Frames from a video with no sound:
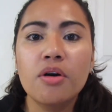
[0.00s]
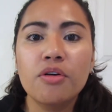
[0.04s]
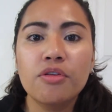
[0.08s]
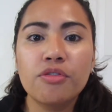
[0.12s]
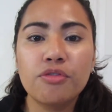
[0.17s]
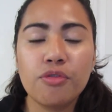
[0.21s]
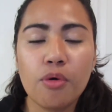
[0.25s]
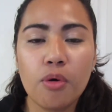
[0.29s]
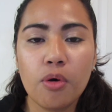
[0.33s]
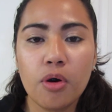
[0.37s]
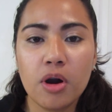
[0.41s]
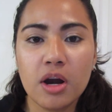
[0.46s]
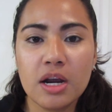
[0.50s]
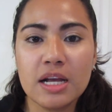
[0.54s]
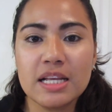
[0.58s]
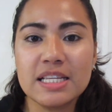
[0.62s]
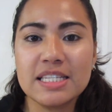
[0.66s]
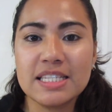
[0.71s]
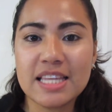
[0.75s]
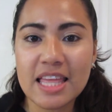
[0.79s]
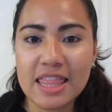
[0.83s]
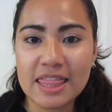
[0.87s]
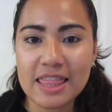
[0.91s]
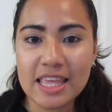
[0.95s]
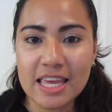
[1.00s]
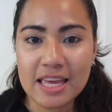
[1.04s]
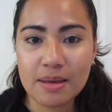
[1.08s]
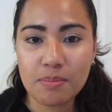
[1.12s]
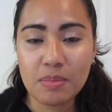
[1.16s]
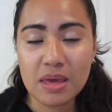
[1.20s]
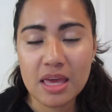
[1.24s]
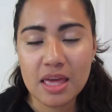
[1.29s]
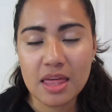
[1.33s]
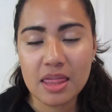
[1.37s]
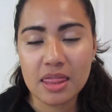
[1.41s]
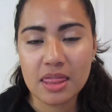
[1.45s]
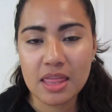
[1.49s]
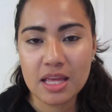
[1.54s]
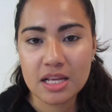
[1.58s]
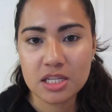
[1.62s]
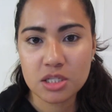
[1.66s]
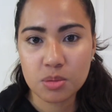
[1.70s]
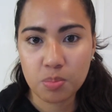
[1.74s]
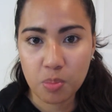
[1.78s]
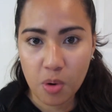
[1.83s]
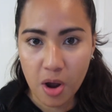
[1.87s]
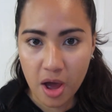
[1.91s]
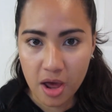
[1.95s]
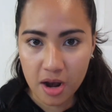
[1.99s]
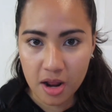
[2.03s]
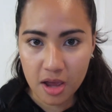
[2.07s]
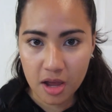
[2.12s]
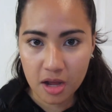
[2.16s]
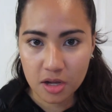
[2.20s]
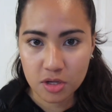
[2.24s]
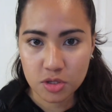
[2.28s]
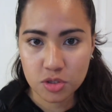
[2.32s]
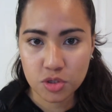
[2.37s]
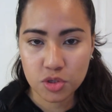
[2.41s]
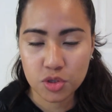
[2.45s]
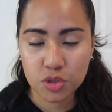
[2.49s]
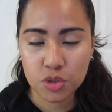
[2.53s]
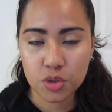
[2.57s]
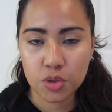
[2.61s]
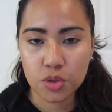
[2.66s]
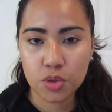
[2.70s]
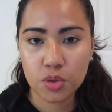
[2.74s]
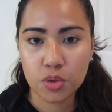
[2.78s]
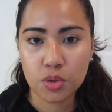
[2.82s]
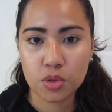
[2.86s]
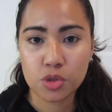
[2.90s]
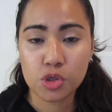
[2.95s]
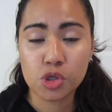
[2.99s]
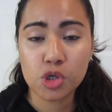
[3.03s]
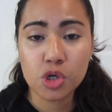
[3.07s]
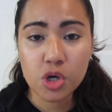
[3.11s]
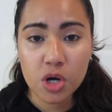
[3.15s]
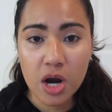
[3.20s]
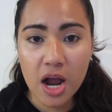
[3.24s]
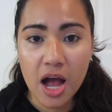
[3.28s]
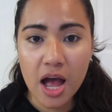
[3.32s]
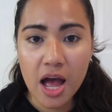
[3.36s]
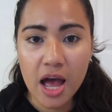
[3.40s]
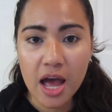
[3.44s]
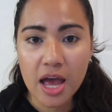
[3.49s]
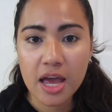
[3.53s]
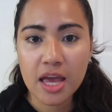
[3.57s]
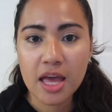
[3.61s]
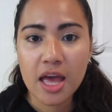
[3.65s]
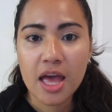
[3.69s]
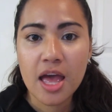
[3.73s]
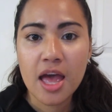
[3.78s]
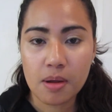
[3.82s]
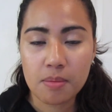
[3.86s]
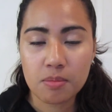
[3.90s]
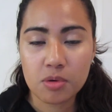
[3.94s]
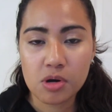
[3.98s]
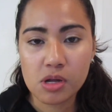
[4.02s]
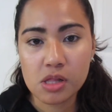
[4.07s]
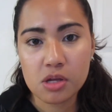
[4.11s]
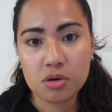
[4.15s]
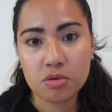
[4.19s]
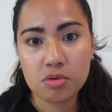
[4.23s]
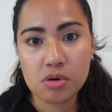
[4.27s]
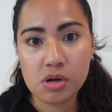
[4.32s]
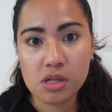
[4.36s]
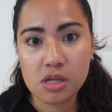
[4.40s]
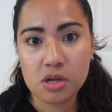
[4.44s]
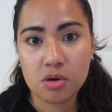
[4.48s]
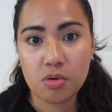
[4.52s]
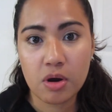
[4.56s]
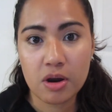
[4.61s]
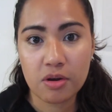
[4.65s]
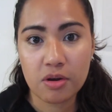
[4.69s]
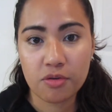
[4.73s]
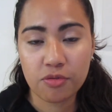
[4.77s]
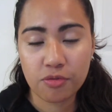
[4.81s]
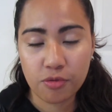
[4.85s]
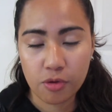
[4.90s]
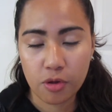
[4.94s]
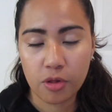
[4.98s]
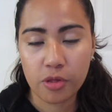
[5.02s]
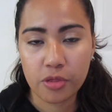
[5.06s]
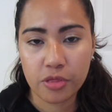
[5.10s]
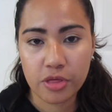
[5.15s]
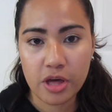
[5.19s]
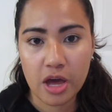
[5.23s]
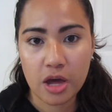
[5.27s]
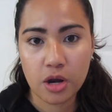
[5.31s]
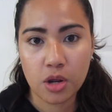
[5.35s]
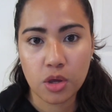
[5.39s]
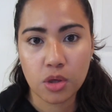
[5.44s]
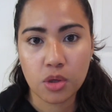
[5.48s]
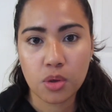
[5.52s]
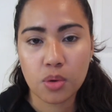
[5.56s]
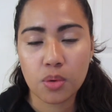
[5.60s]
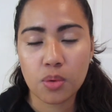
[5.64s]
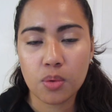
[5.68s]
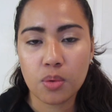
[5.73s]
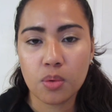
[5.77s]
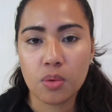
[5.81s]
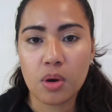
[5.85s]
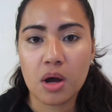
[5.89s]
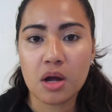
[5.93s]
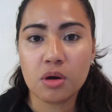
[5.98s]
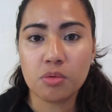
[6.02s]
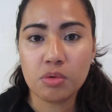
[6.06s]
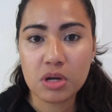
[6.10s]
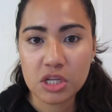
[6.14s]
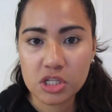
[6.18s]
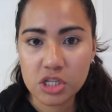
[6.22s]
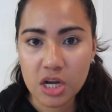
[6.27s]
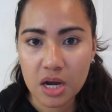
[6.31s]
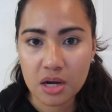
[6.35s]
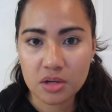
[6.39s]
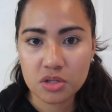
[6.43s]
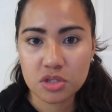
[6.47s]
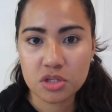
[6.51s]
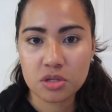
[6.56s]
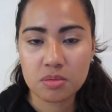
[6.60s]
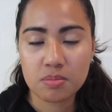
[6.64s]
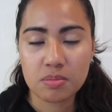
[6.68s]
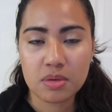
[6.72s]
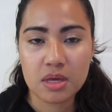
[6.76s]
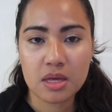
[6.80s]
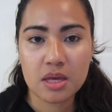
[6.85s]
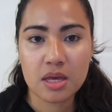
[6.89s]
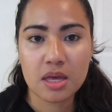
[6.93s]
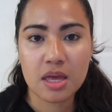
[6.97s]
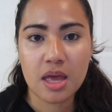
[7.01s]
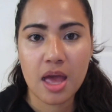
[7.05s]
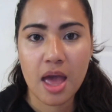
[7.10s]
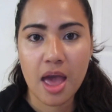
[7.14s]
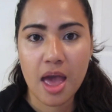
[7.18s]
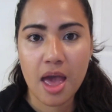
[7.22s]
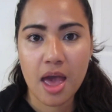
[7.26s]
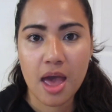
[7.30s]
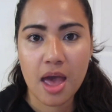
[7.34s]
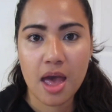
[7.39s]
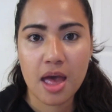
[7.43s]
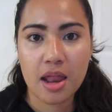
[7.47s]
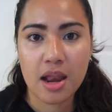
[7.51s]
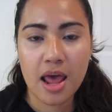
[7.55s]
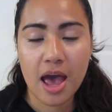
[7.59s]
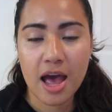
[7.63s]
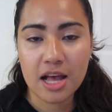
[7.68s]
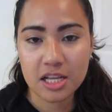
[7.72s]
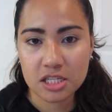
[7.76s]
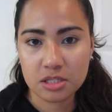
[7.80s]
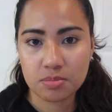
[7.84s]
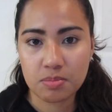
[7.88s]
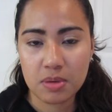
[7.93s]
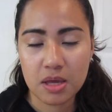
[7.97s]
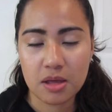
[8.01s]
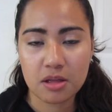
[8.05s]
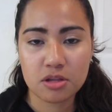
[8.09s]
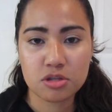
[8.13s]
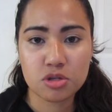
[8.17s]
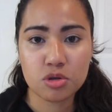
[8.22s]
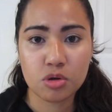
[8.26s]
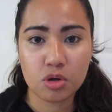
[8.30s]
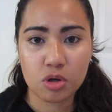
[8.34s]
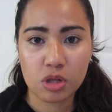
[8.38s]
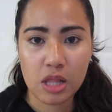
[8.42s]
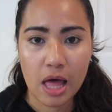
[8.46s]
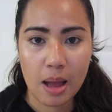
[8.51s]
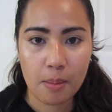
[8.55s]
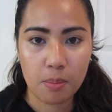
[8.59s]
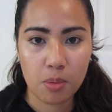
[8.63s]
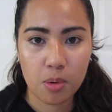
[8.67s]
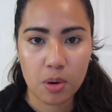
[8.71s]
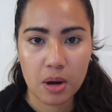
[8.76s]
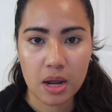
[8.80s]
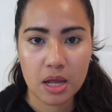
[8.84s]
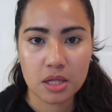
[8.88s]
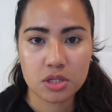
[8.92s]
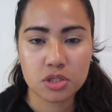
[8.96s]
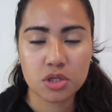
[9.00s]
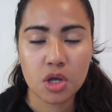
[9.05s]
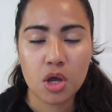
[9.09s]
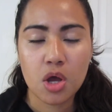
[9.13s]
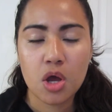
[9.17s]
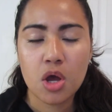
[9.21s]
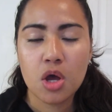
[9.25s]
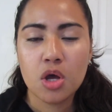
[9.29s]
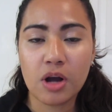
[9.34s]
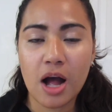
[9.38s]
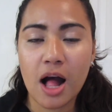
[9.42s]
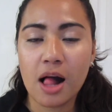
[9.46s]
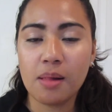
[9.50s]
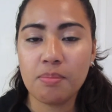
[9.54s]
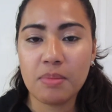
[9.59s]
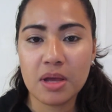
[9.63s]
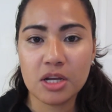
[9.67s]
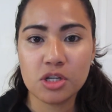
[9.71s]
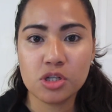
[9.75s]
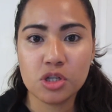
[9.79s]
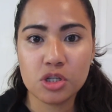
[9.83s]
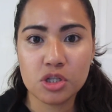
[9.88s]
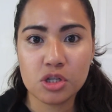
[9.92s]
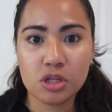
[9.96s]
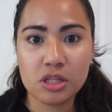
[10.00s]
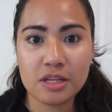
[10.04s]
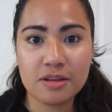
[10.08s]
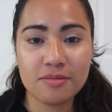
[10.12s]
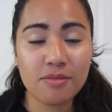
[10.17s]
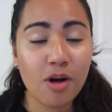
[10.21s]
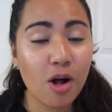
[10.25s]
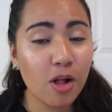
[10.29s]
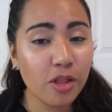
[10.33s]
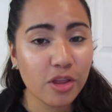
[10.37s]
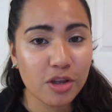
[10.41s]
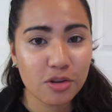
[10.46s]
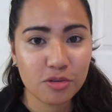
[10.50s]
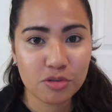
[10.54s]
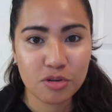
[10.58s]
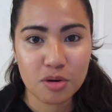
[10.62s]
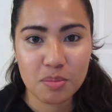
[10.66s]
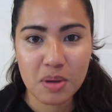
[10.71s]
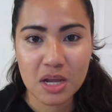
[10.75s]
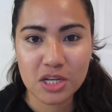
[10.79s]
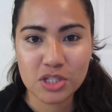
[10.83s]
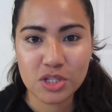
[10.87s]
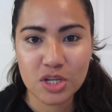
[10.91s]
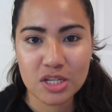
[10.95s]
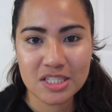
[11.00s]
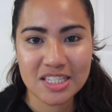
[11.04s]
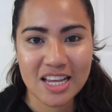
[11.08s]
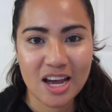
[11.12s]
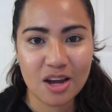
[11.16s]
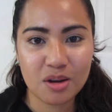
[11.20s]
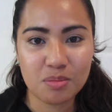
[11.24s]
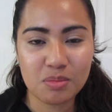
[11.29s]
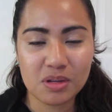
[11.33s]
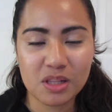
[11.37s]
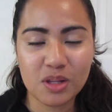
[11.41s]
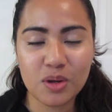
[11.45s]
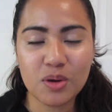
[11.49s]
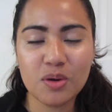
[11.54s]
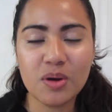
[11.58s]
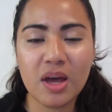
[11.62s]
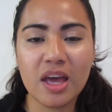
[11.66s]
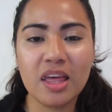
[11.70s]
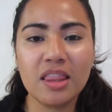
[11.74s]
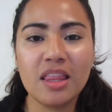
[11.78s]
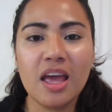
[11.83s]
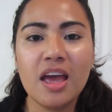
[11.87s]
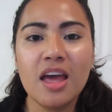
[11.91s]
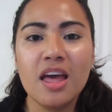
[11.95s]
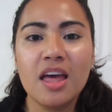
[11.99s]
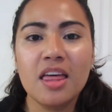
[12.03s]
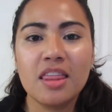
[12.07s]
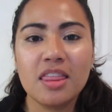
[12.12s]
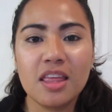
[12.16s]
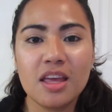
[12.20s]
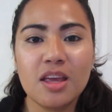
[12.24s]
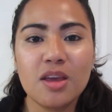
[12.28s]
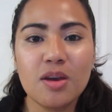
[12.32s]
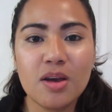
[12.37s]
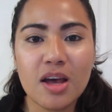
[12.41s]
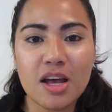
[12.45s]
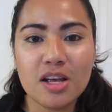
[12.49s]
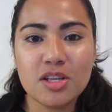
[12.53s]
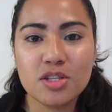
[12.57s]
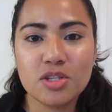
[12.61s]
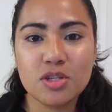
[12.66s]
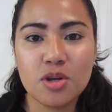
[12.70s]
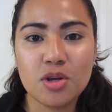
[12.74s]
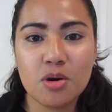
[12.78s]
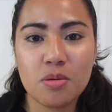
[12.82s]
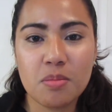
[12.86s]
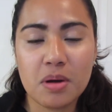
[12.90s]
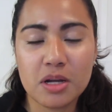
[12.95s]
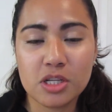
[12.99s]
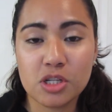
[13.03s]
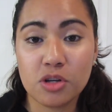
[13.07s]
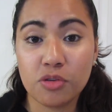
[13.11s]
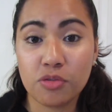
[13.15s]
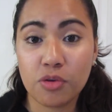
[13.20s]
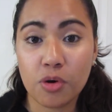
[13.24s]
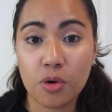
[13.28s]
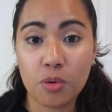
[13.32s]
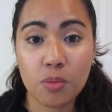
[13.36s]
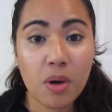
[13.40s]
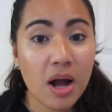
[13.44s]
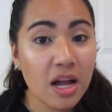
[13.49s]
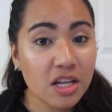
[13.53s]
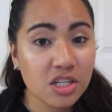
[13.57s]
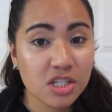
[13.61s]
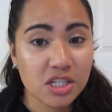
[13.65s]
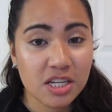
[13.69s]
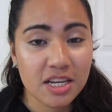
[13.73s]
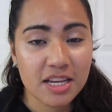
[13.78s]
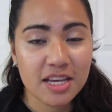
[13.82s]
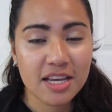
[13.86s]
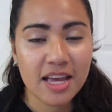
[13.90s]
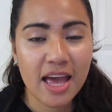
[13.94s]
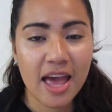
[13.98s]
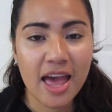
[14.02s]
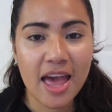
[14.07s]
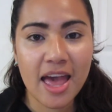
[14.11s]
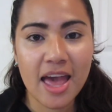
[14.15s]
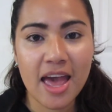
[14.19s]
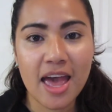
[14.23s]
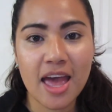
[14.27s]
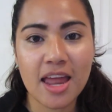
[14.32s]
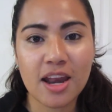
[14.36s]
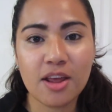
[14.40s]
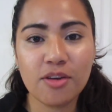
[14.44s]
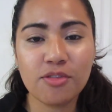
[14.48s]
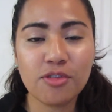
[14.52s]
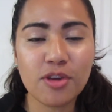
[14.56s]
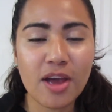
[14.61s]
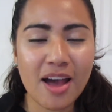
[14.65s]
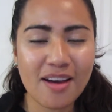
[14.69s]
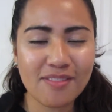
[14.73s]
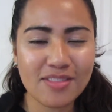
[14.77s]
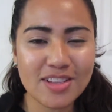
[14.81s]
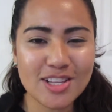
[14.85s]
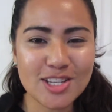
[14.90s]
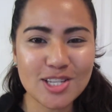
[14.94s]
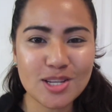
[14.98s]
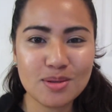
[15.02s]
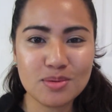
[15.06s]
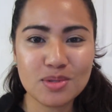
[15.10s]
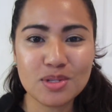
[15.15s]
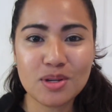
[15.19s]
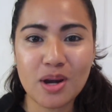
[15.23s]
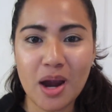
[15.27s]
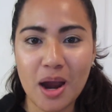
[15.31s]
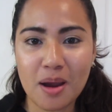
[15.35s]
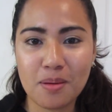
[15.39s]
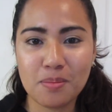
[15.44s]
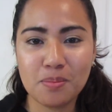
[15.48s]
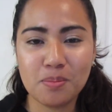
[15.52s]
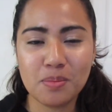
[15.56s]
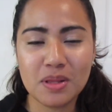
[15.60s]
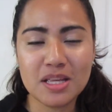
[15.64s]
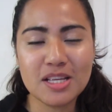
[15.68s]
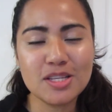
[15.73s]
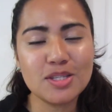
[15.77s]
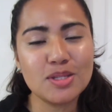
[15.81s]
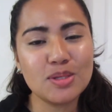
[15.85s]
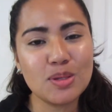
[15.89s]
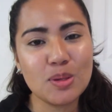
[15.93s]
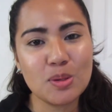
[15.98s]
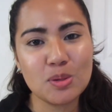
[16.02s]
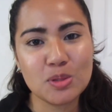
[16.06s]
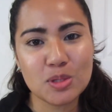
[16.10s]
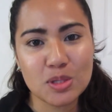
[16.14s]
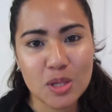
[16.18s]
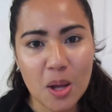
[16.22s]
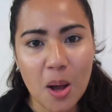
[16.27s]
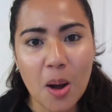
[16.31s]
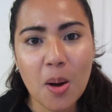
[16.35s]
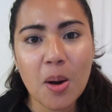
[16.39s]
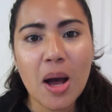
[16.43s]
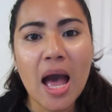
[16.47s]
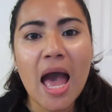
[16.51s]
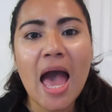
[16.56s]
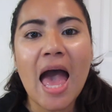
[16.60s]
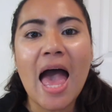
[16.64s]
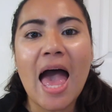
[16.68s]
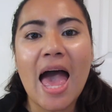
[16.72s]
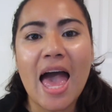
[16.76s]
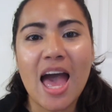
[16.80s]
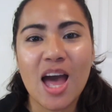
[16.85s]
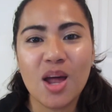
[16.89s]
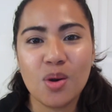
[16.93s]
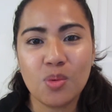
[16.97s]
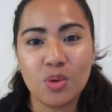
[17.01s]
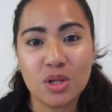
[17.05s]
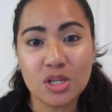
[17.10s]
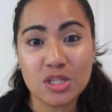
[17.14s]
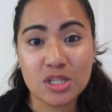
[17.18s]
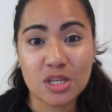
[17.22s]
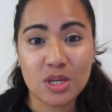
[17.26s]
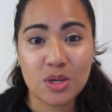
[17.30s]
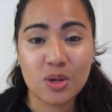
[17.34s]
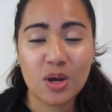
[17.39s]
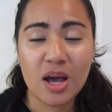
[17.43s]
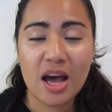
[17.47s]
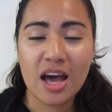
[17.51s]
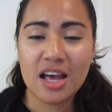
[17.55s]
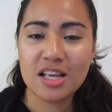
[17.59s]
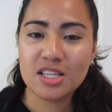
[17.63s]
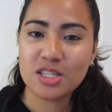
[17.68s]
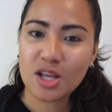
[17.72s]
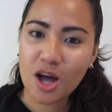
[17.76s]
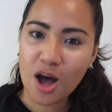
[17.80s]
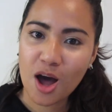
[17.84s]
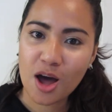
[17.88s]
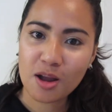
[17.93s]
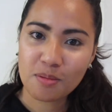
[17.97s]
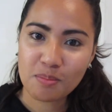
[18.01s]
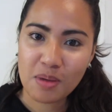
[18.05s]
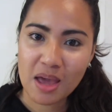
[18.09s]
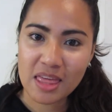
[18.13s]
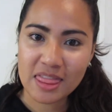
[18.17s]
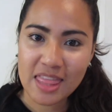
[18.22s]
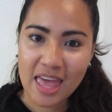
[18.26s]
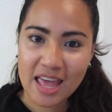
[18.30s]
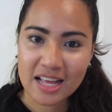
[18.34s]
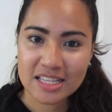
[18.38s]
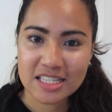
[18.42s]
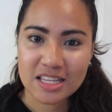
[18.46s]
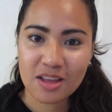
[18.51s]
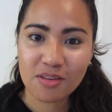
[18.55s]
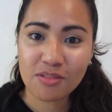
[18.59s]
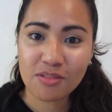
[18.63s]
for sending me this product to try. I'm really, really grateful that you reach out to me and ask me to collaborate. I'll make sure to leave all the information down below, and thank you guys so much for watching. And if you haven't subscribed, please do so. And we'll see you guys on my next